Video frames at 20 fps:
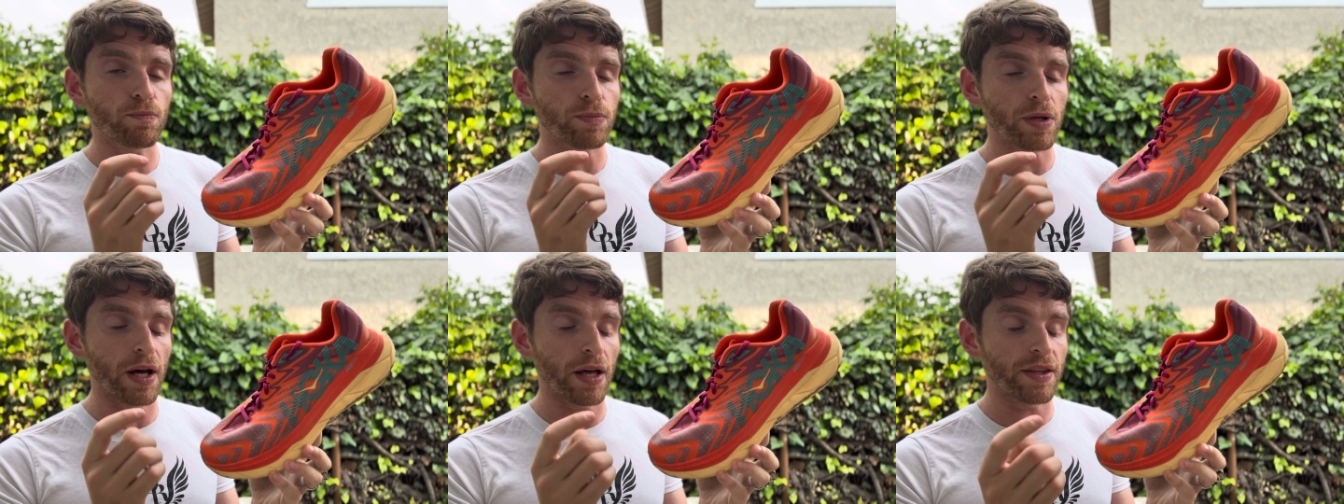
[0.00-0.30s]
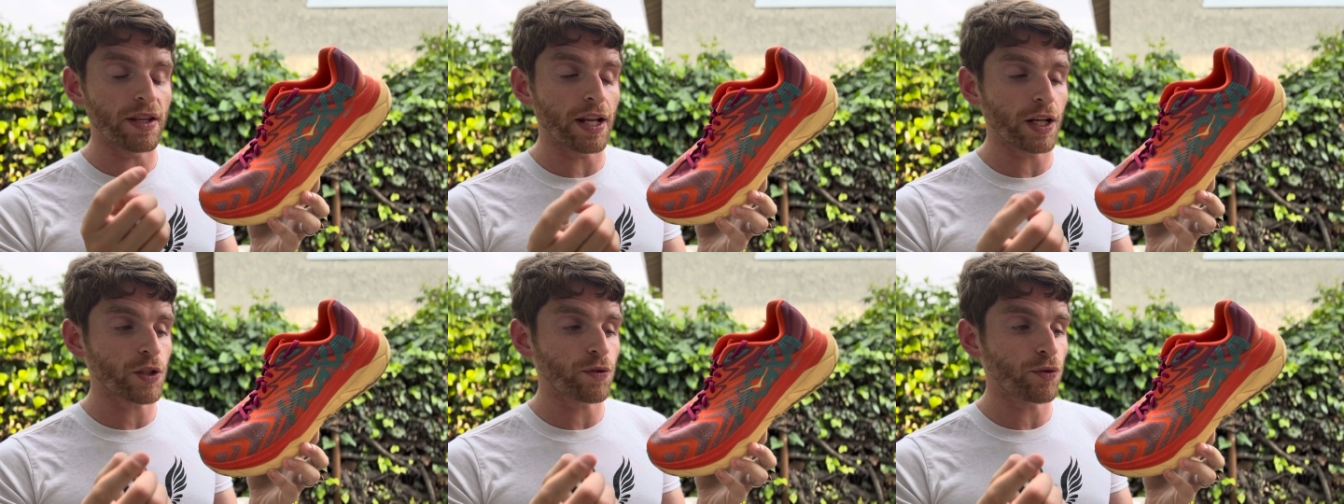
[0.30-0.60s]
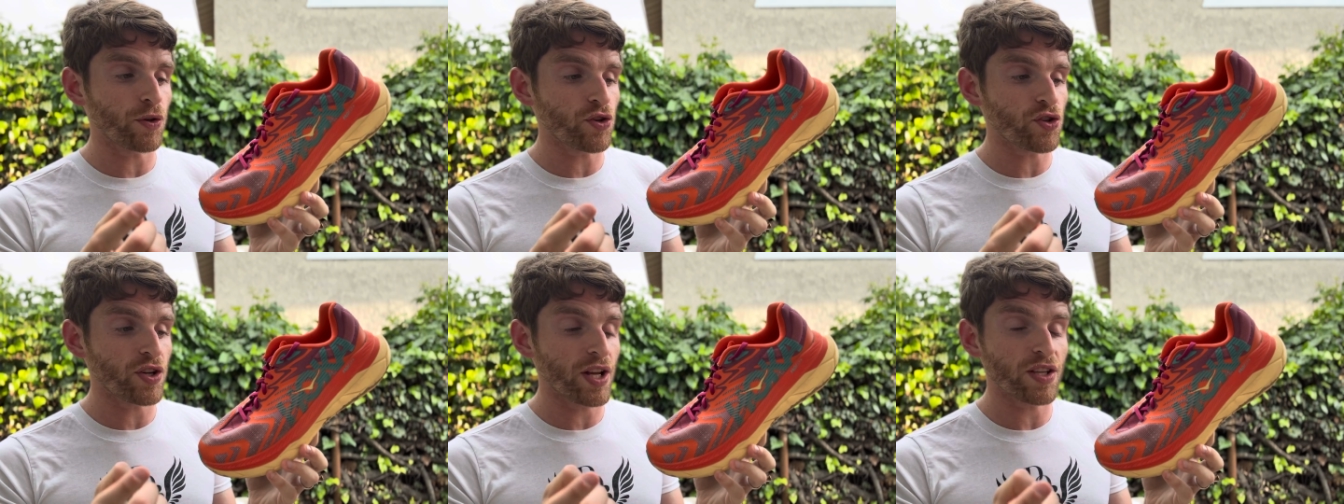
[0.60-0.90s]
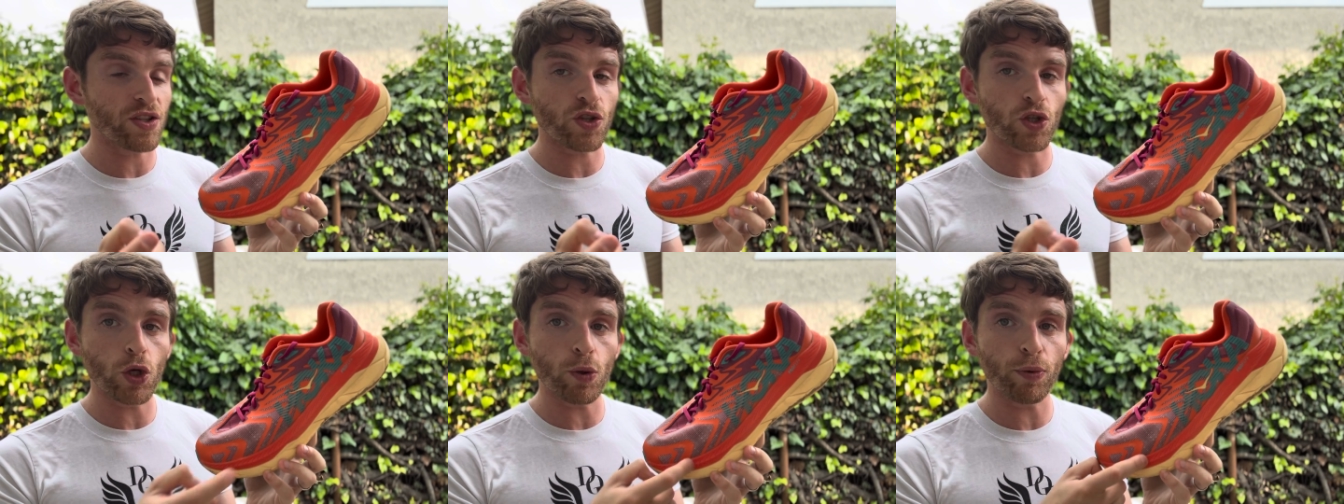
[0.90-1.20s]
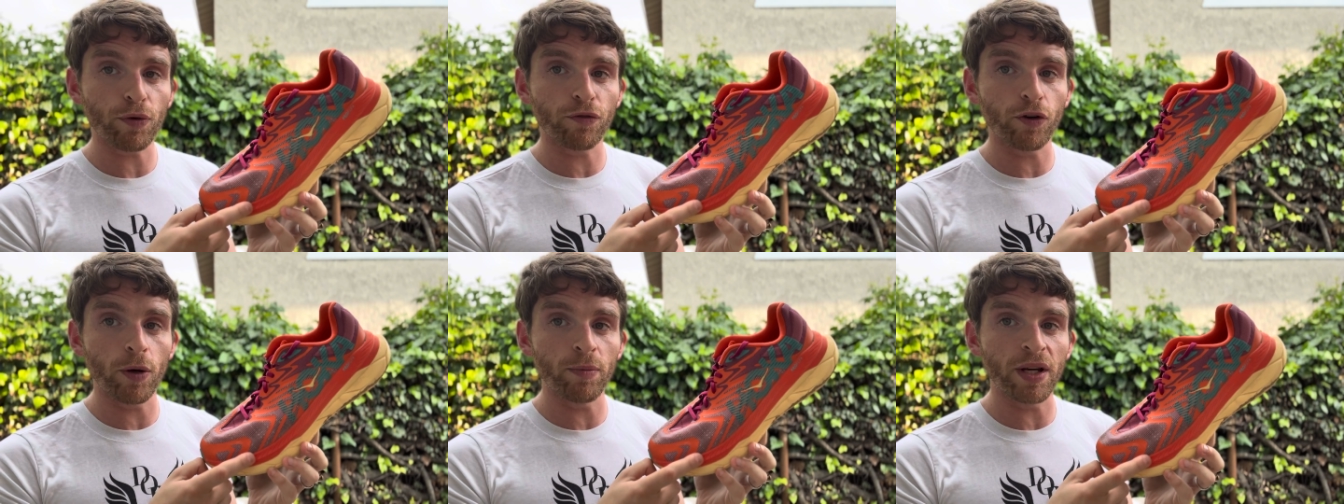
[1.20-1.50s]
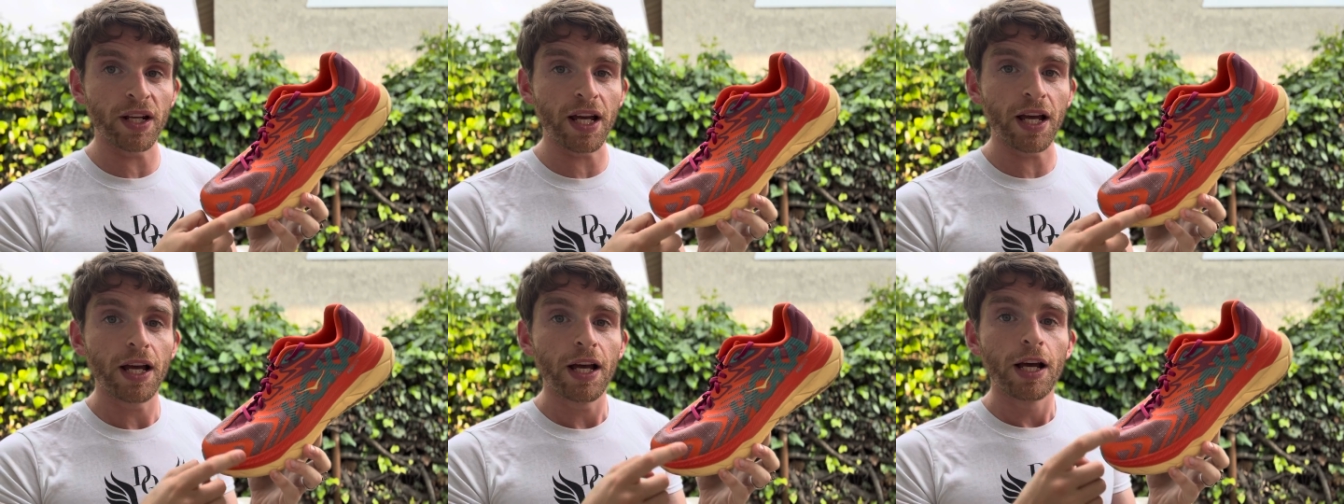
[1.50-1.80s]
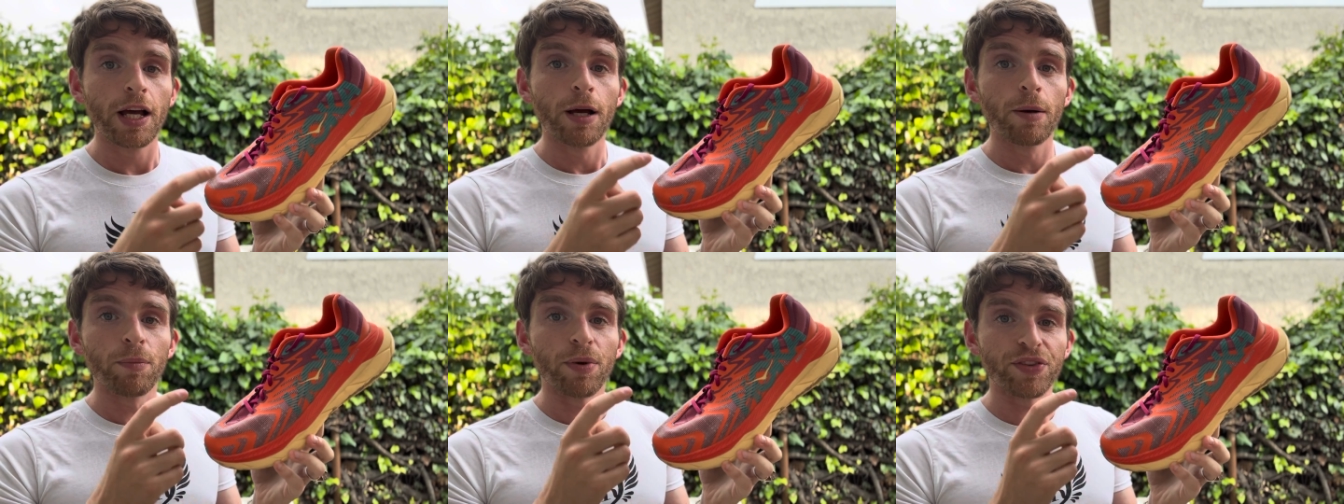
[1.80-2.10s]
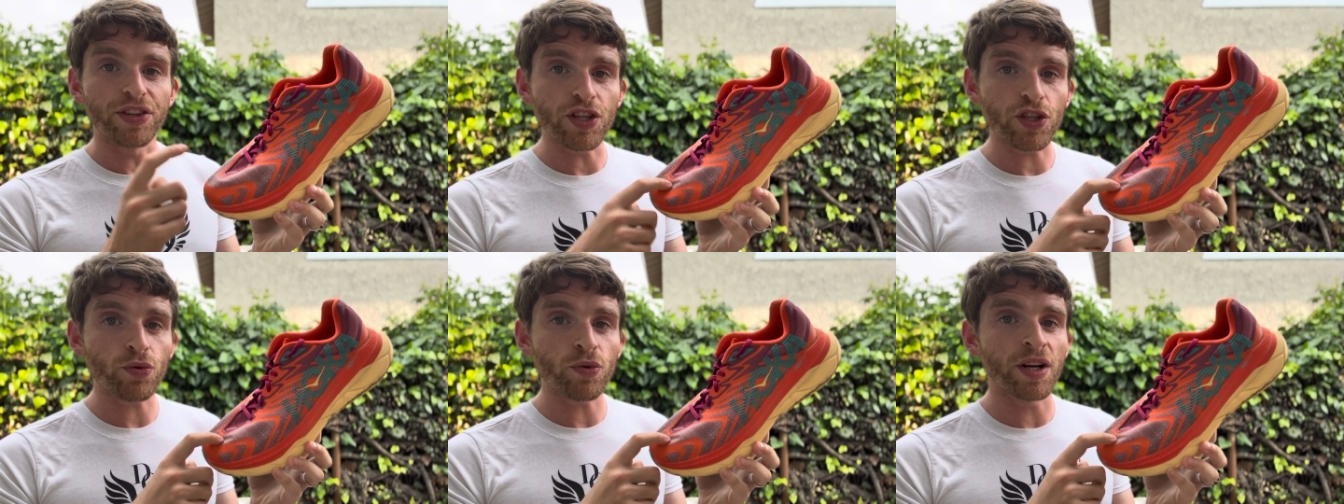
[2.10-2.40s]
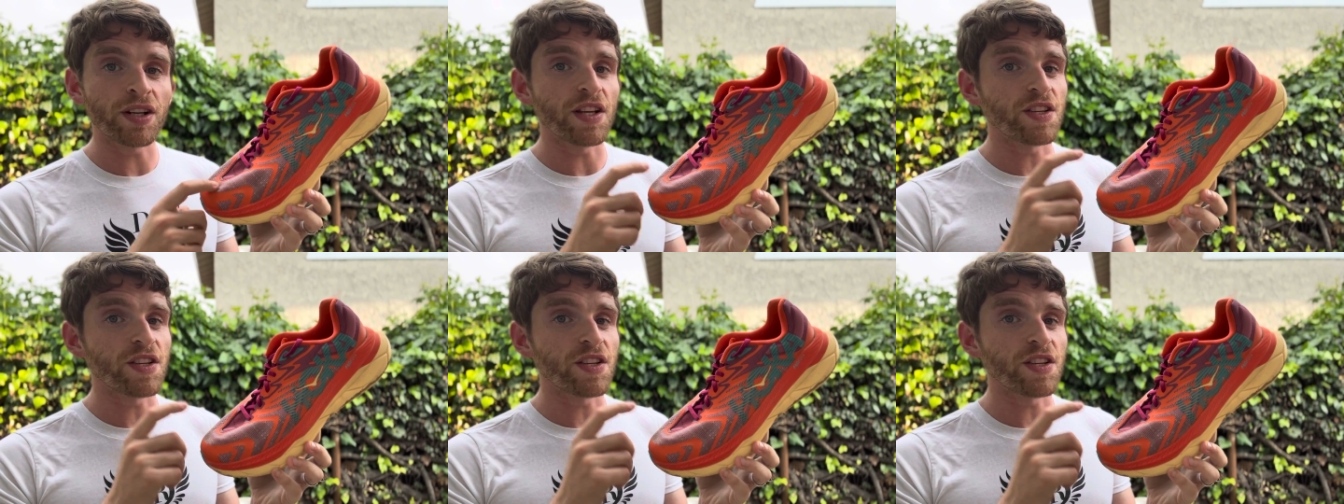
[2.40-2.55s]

uh, the next version has a super foam in it, but this one,